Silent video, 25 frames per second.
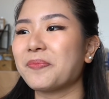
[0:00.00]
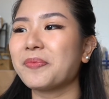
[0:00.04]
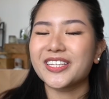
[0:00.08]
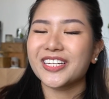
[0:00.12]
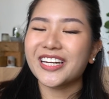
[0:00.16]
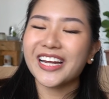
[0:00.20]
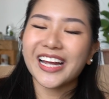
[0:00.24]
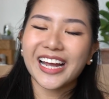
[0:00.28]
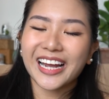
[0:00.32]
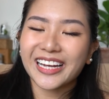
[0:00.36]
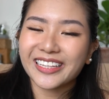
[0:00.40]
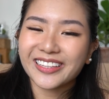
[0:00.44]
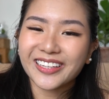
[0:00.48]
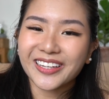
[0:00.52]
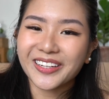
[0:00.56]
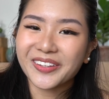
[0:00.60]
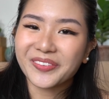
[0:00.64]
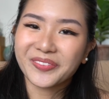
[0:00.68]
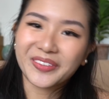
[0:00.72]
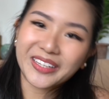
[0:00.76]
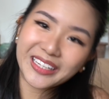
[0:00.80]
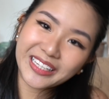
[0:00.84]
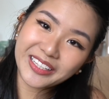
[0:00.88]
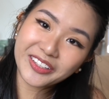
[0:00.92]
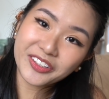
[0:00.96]
Today I thought it'd
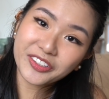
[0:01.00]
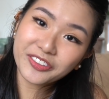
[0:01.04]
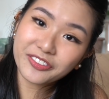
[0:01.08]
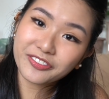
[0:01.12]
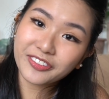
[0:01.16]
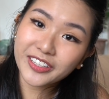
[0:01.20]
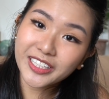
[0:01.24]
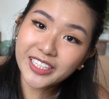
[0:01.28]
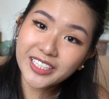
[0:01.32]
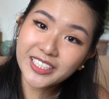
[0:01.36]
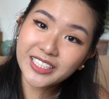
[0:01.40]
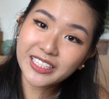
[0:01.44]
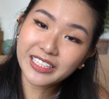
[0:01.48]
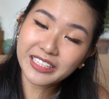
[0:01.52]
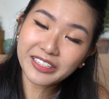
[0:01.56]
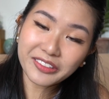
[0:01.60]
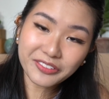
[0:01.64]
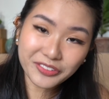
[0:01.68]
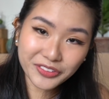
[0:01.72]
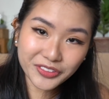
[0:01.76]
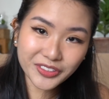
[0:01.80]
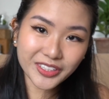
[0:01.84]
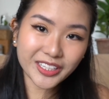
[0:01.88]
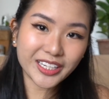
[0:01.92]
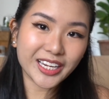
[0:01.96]
be a little fun to give
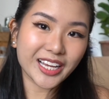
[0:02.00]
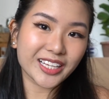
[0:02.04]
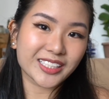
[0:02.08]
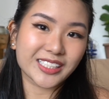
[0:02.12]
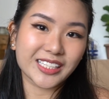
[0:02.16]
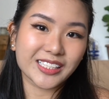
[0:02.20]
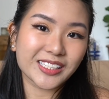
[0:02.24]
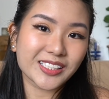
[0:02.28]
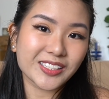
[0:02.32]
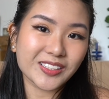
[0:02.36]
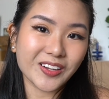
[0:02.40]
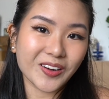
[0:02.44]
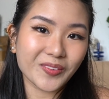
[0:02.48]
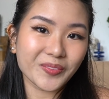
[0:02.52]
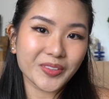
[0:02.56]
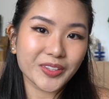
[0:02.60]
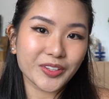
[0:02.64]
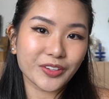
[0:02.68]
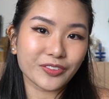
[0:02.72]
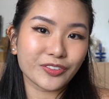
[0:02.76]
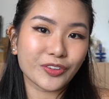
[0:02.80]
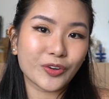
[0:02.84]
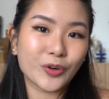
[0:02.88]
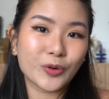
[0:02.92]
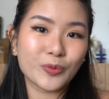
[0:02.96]
you the next installment
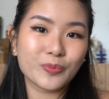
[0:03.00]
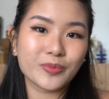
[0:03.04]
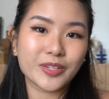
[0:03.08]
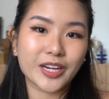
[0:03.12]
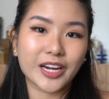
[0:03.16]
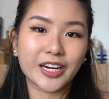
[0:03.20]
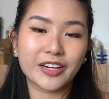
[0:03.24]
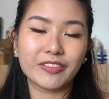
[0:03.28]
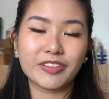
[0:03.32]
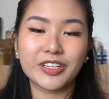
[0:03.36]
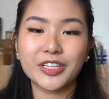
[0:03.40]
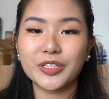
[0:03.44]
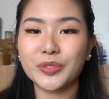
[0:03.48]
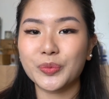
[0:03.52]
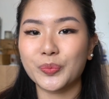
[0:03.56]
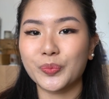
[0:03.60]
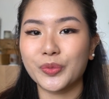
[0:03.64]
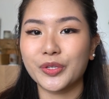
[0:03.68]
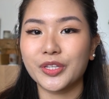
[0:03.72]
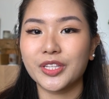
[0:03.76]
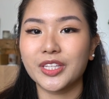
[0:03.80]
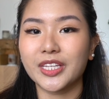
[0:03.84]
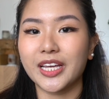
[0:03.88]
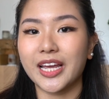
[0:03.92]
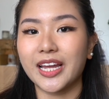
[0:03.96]
of Home Diaries
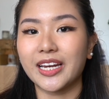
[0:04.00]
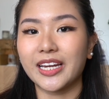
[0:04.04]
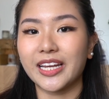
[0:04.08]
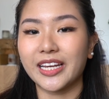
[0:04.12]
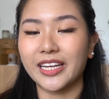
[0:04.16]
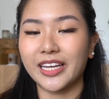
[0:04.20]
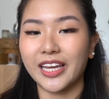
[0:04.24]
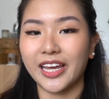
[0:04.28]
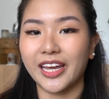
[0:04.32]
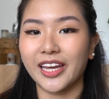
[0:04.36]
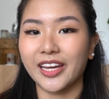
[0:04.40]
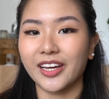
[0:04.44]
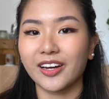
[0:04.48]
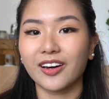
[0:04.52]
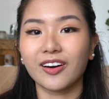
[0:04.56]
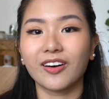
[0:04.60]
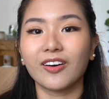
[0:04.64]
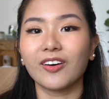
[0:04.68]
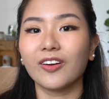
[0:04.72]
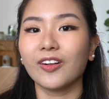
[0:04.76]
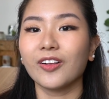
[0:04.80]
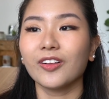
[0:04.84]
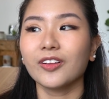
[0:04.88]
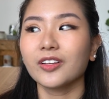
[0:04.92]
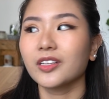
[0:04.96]
with an IKEA
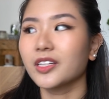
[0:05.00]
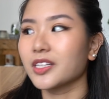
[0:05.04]
haul,